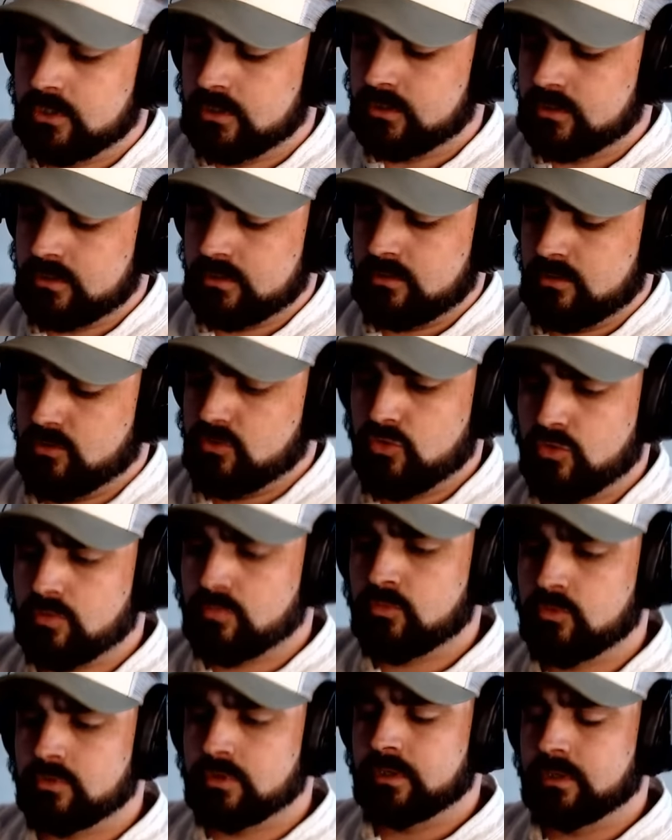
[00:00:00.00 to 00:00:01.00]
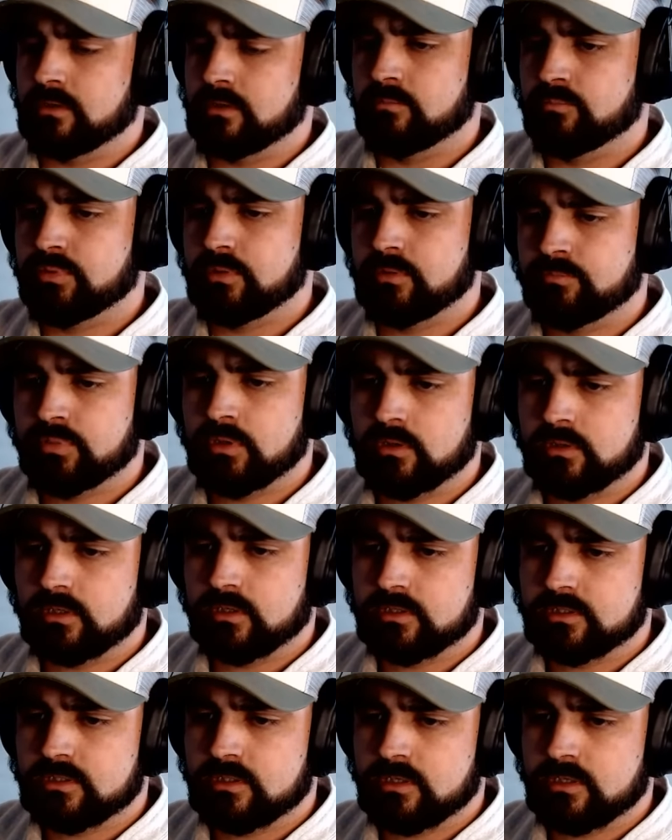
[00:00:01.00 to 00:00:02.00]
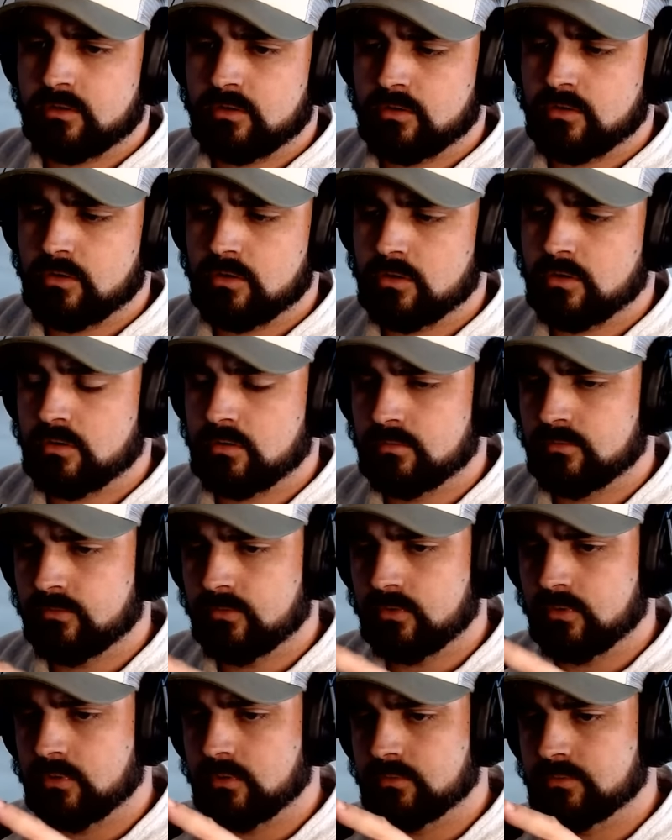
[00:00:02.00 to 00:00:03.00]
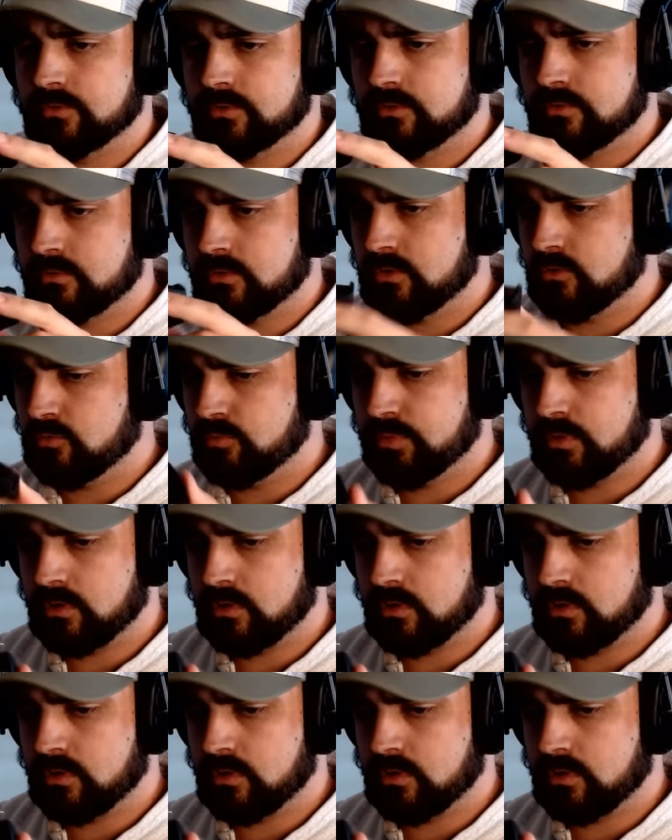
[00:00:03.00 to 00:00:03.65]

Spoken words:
just a normal, like a plug extender for tube